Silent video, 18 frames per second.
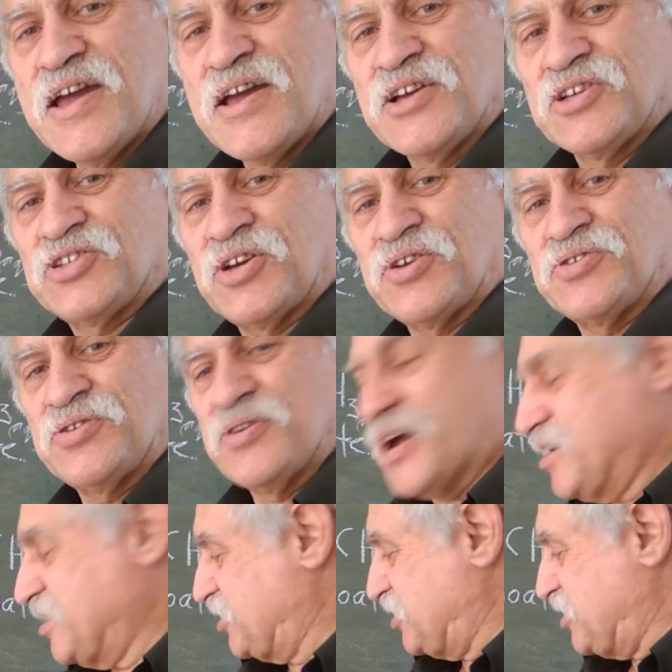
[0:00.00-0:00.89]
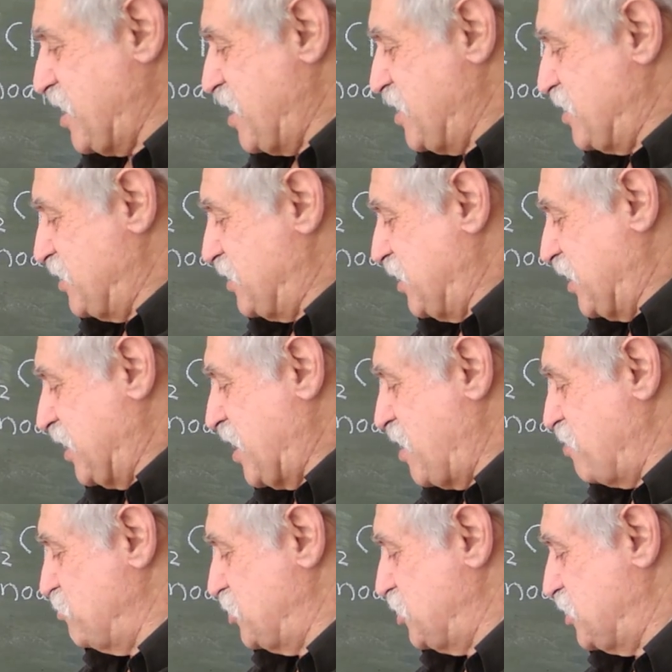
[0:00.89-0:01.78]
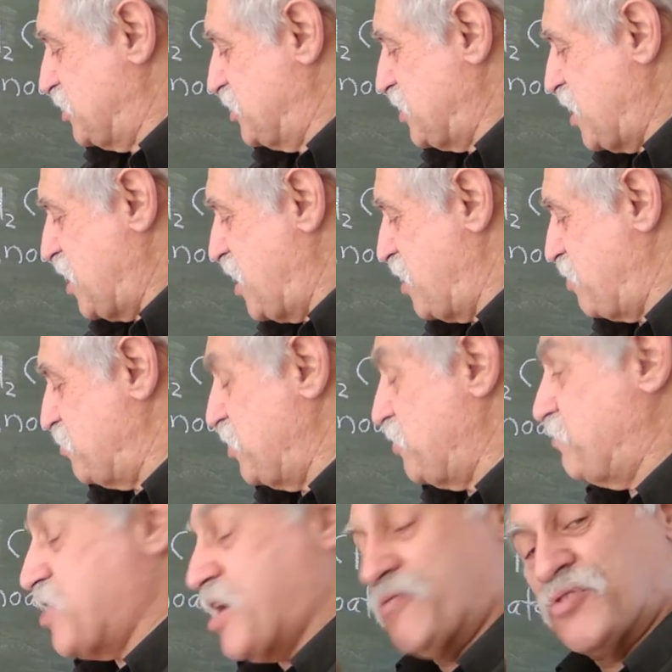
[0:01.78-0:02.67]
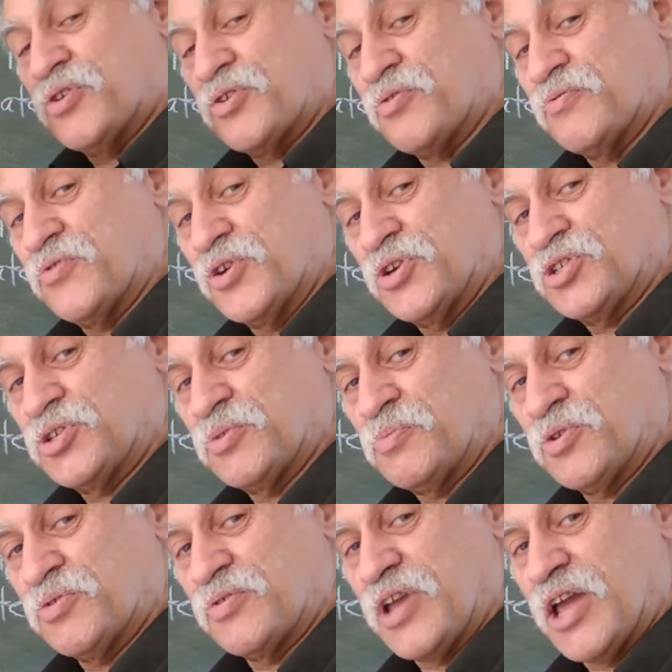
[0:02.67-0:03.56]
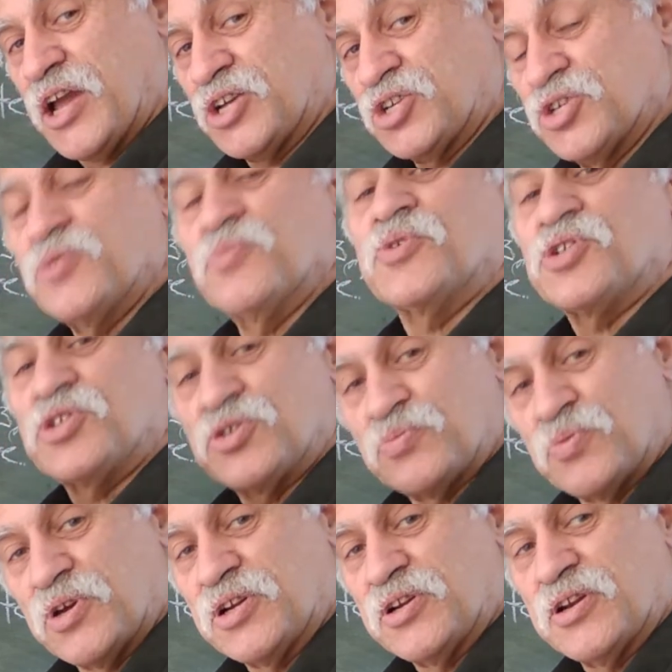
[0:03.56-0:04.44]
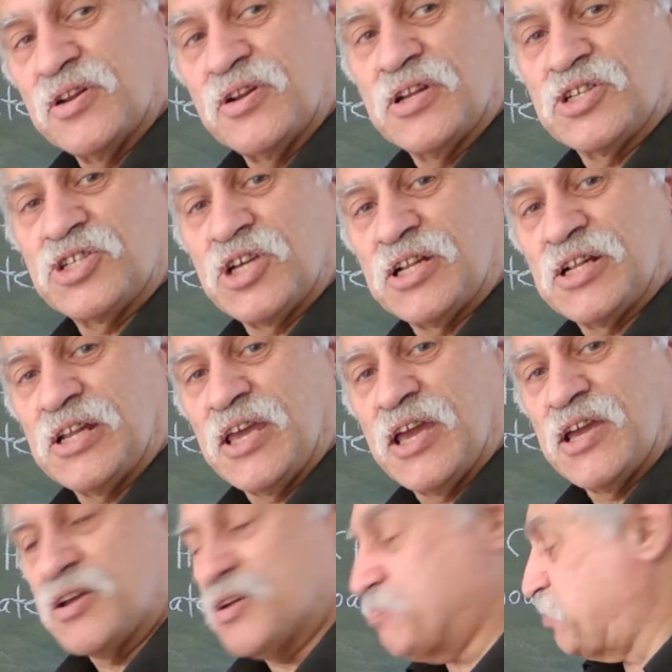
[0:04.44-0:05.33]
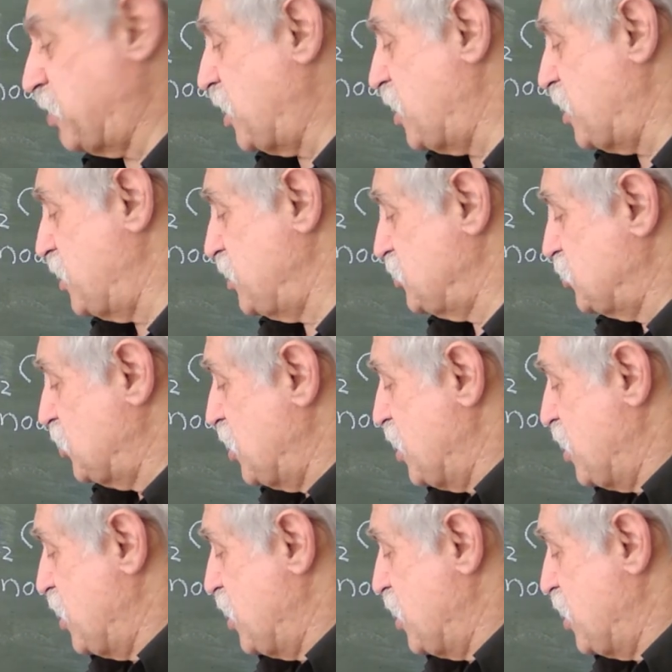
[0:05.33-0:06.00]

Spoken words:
So do you understand that there comes a time, if you have a reversible reaction, which is when Le Chatelier applies,